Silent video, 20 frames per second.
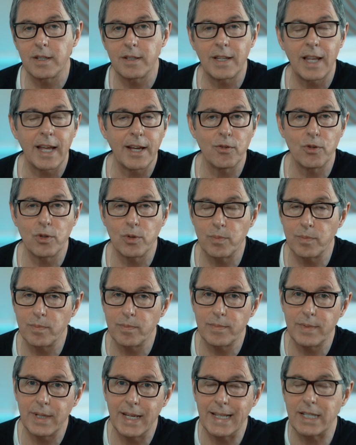Lightroom,
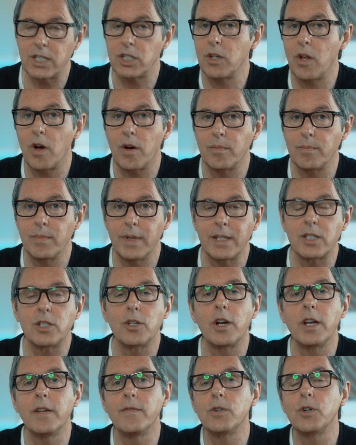it's not
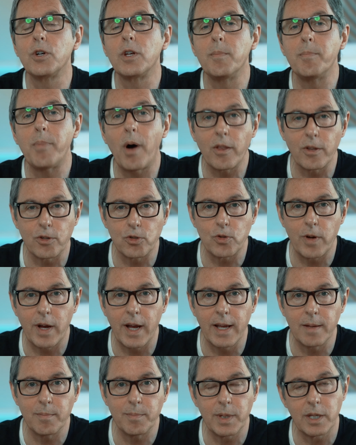even going to bother
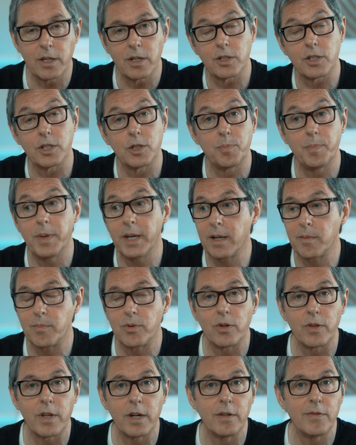trying, because its bigger
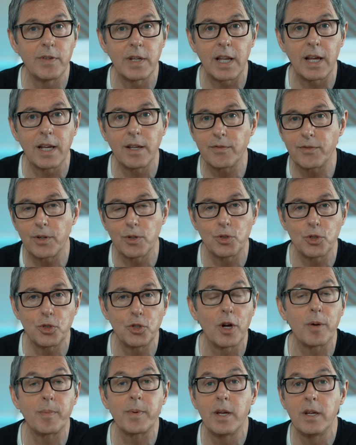brother, if you like,
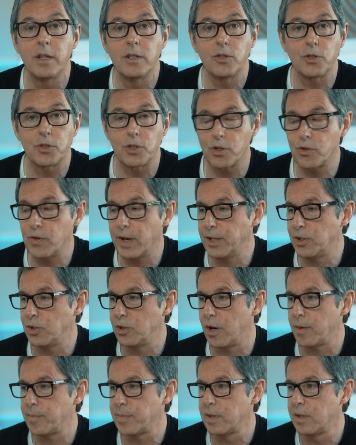Photoshop, does a great
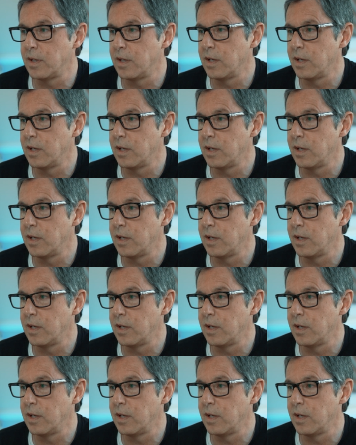job.